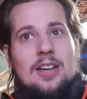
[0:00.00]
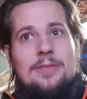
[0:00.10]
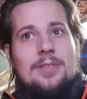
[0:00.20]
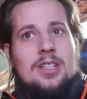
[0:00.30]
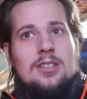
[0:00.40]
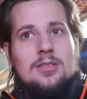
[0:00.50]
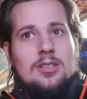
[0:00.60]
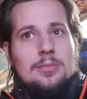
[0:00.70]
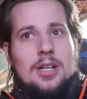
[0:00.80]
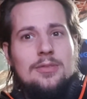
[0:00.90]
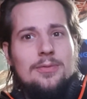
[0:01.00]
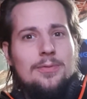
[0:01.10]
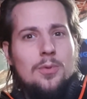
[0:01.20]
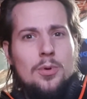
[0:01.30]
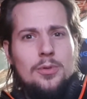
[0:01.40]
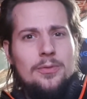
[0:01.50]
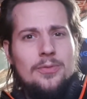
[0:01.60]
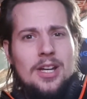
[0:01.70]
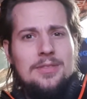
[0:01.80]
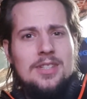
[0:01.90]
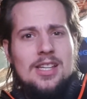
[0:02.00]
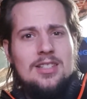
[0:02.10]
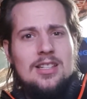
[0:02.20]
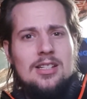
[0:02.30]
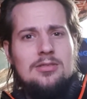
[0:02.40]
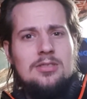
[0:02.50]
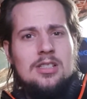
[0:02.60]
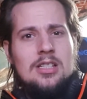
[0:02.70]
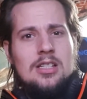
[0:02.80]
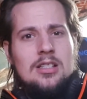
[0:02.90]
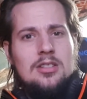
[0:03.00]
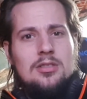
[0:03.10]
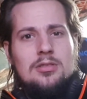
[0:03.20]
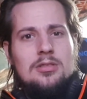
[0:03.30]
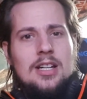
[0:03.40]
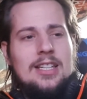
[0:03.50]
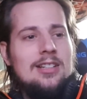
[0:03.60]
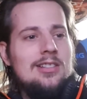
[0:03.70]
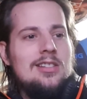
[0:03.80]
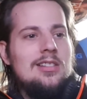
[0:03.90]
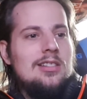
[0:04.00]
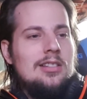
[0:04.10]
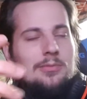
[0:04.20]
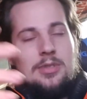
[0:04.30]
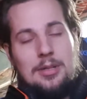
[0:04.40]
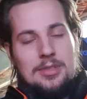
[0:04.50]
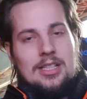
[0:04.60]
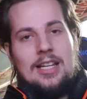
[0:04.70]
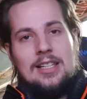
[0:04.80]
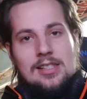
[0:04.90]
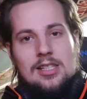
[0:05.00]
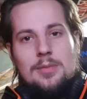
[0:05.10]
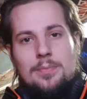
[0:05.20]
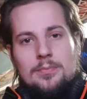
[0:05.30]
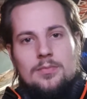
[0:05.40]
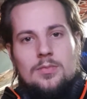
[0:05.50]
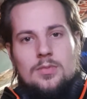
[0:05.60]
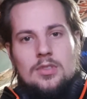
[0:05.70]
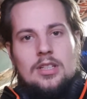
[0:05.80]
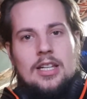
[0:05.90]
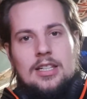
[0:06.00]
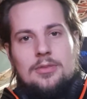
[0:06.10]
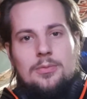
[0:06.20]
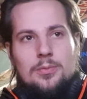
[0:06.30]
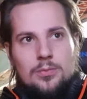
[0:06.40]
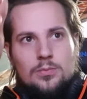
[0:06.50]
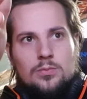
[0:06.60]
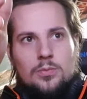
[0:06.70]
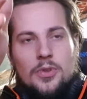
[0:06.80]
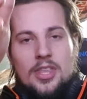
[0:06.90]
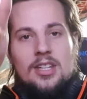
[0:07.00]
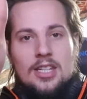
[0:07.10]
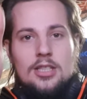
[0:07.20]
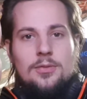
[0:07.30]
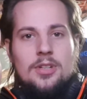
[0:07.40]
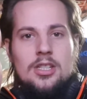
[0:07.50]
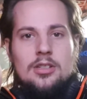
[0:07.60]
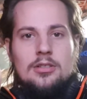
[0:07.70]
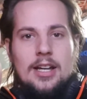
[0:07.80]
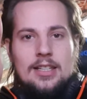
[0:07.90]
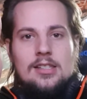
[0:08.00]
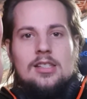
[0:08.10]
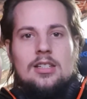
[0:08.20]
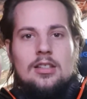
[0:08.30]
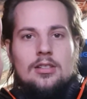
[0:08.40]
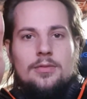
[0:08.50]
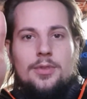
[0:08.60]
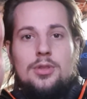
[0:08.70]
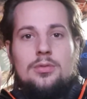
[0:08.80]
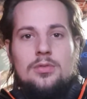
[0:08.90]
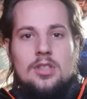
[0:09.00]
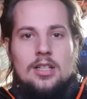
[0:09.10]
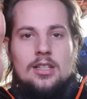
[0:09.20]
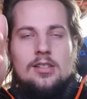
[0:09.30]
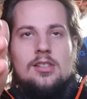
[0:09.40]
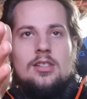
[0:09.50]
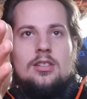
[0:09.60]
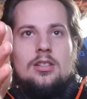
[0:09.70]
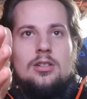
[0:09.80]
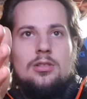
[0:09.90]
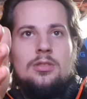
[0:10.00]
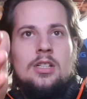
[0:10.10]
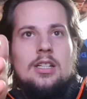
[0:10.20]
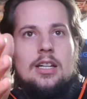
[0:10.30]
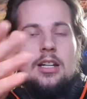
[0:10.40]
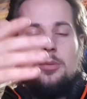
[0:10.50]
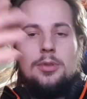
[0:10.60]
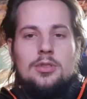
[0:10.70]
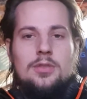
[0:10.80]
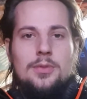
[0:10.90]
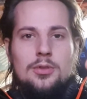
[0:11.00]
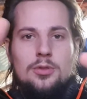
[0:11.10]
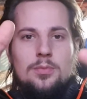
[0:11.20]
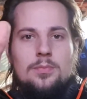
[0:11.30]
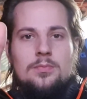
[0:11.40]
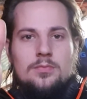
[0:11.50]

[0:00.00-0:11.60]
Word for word: I think about four or five days now. So I cannot, uh, I mean, I can see like within each video, I can see the views and I can see, you know, it uploads the views